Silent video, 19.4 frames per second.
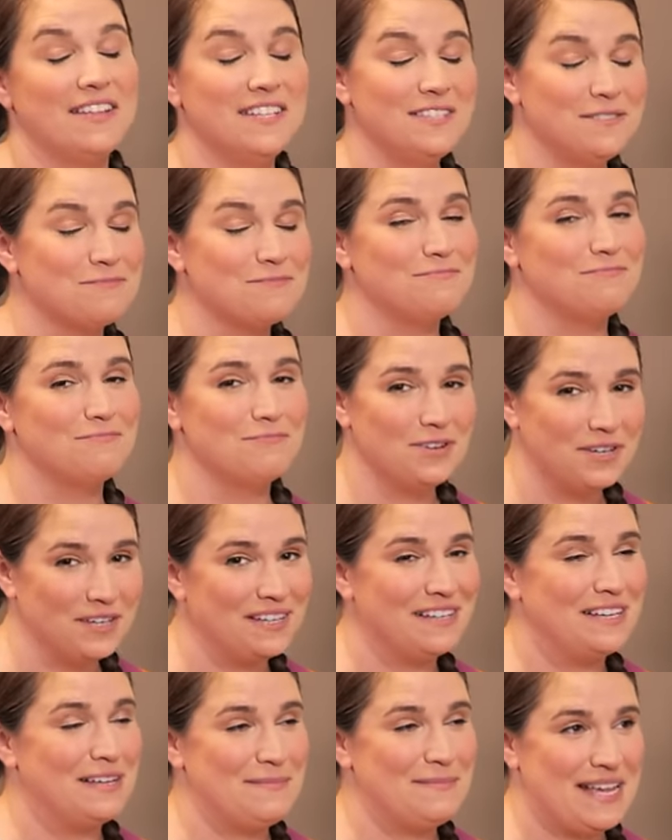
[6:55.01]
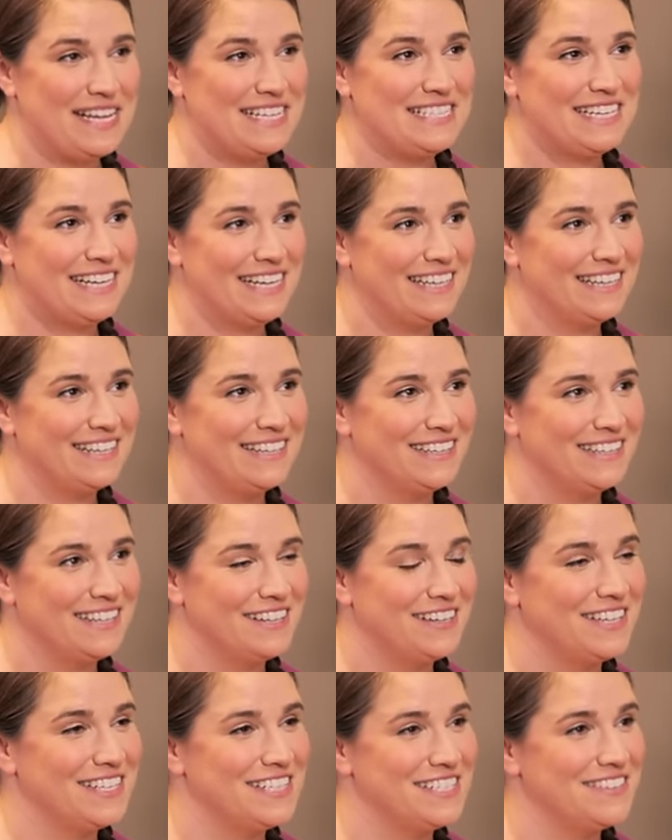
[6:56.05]
that's really amazing. Awesome.
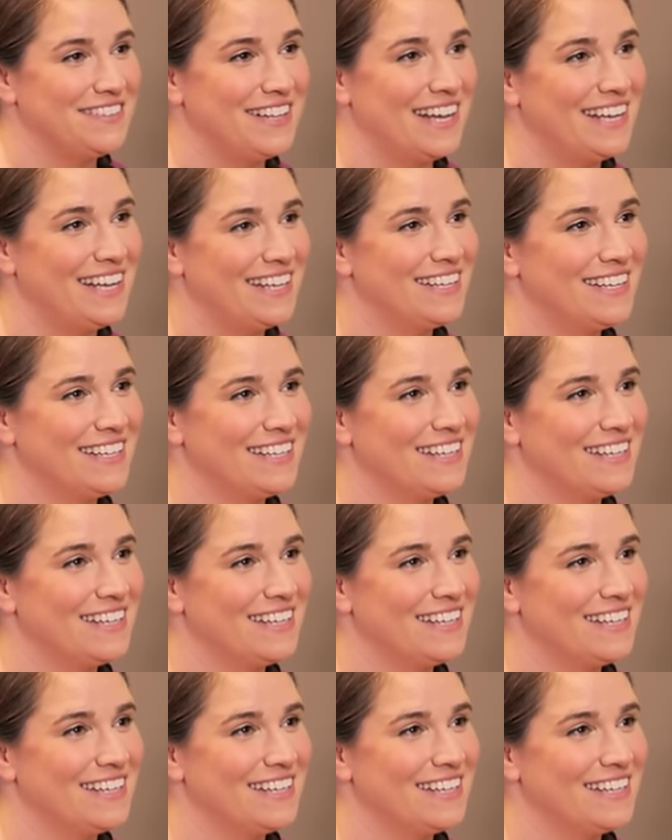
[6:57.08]
We can do that.